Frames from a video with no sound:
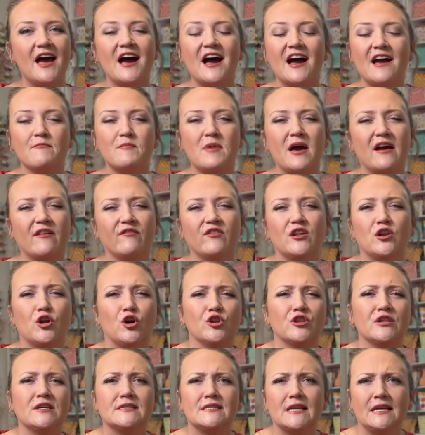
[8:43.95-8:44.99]
I'm having all
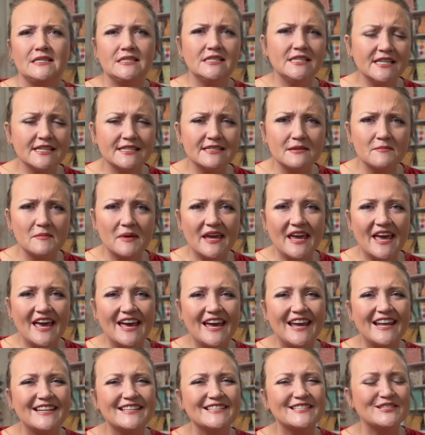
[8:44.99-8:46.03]
these ideas in my
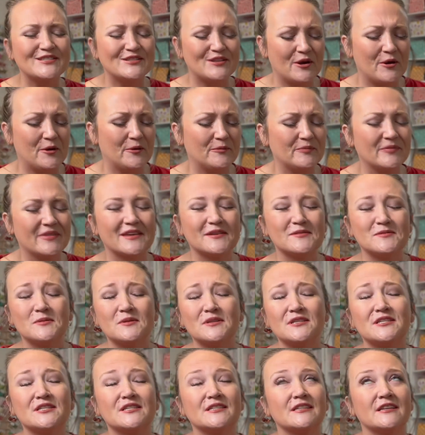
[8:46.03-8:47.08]
head. So this
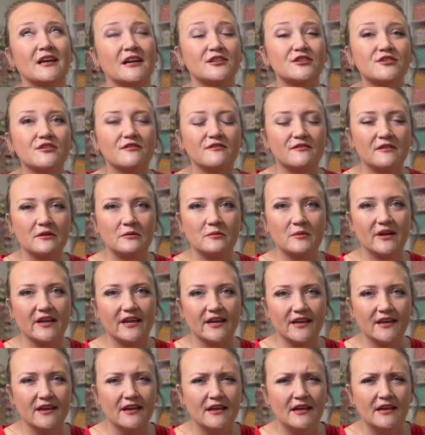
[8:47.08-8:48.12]
was such a fun
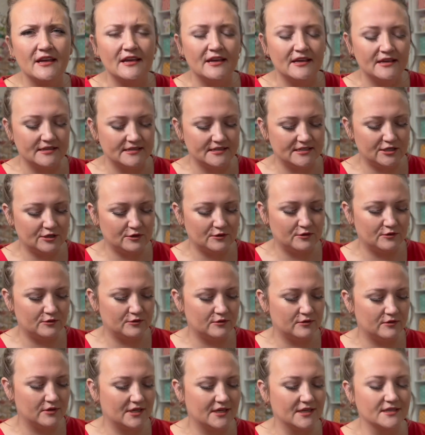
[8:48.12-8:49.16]
way
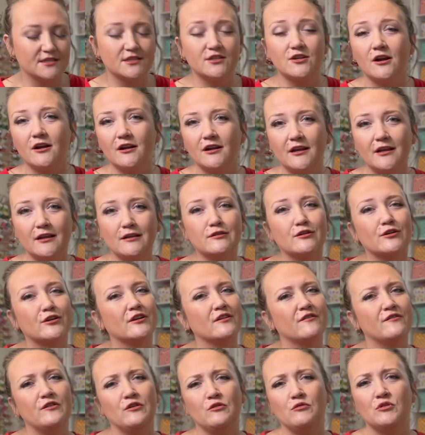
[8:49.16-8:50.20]
to get started, learn
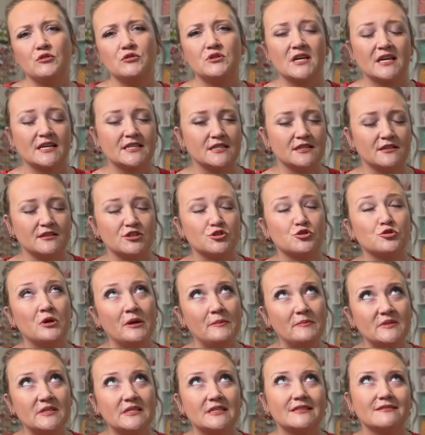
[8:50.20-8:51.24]
a few new tips